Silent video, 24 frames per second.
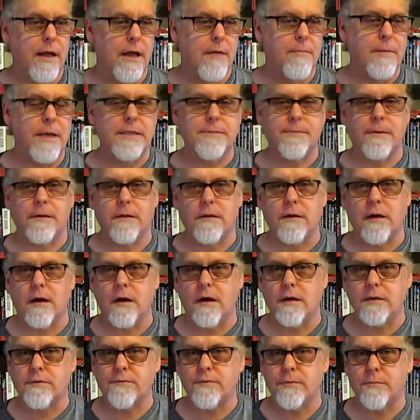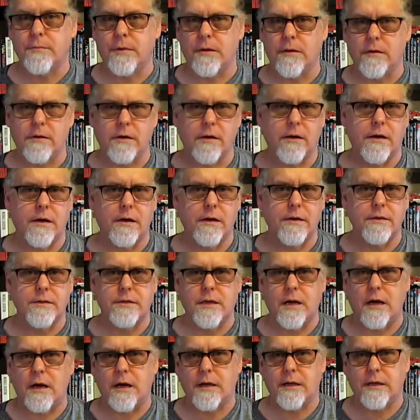baseball cards, football cards,
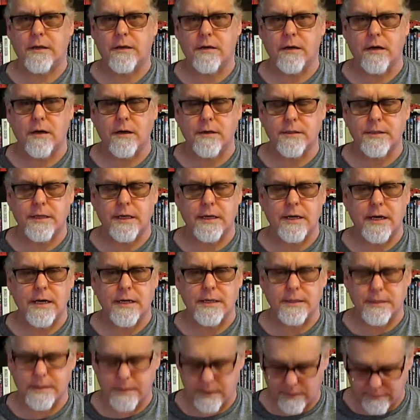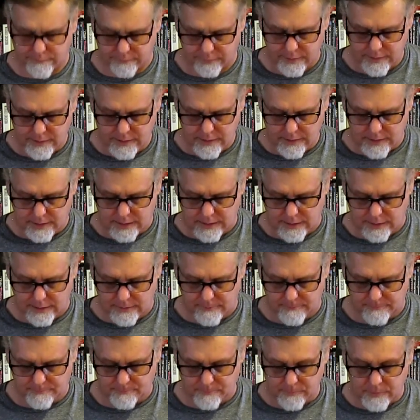hockey cards, that kind of stuff.
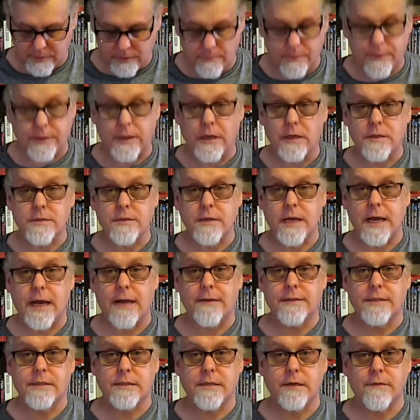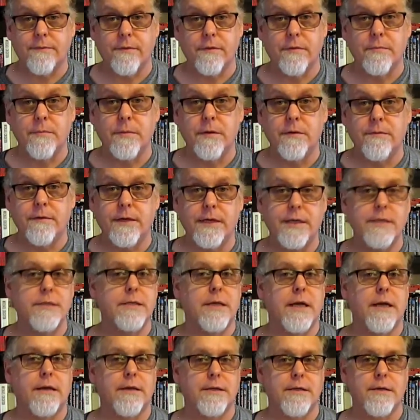But they also had stuff for the movies.
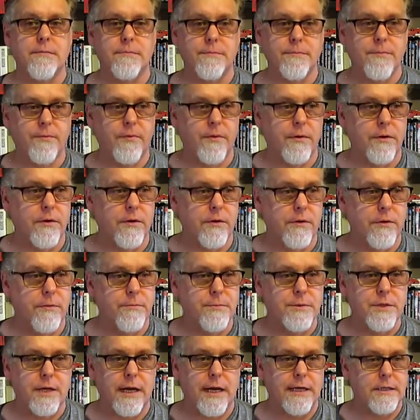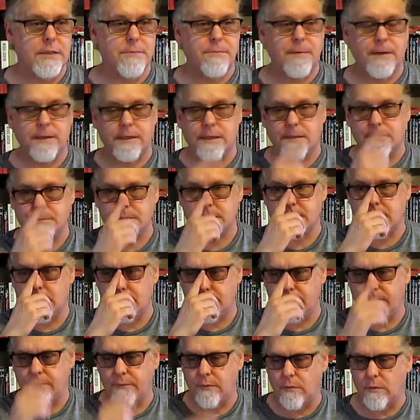They had some for groups. I just picked up
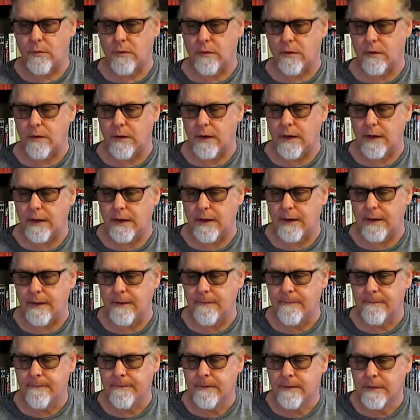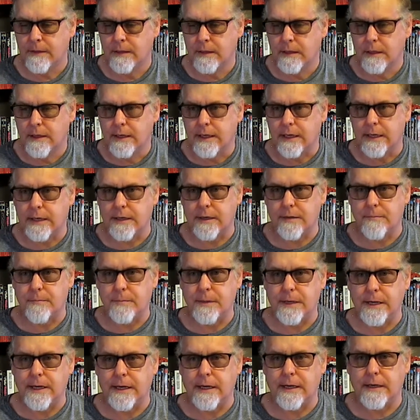some for, ended up
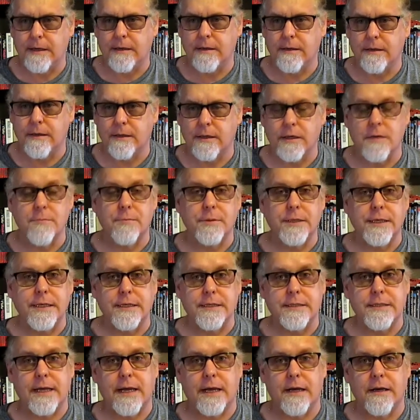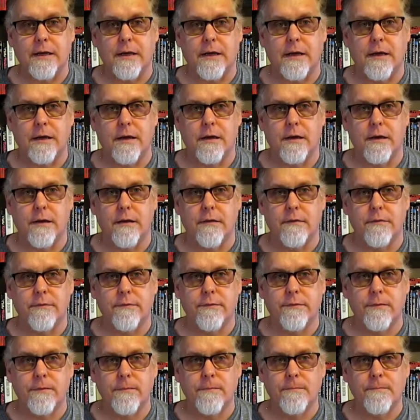being a complete set
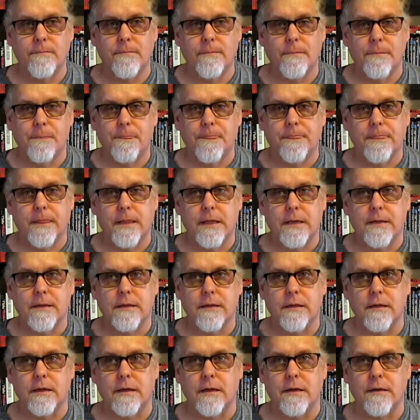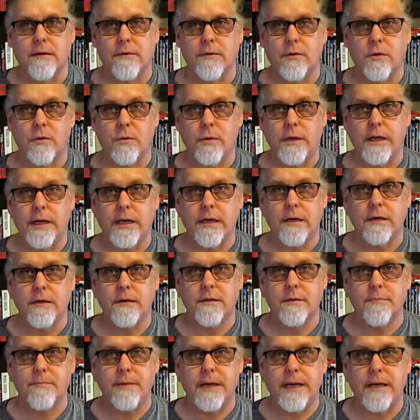of Queen,
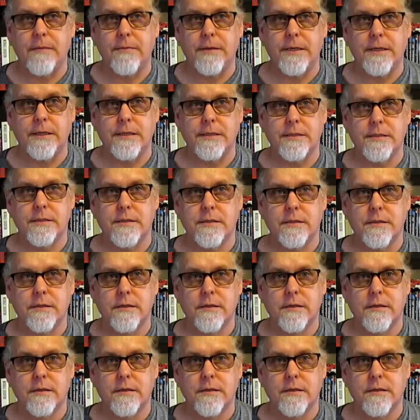the Babies,